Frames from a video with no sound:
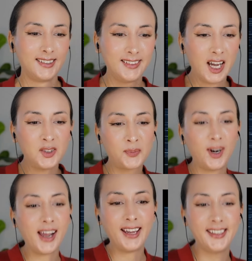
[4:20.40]
Dance
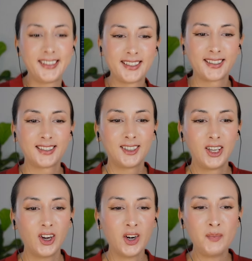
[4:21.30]
break!
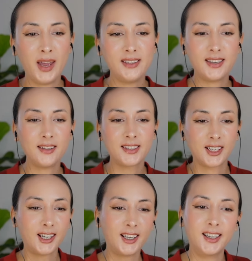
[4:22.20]
Our main
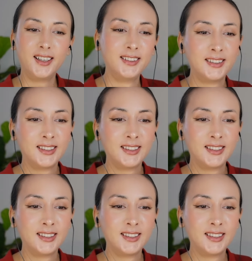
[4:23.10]
dancer.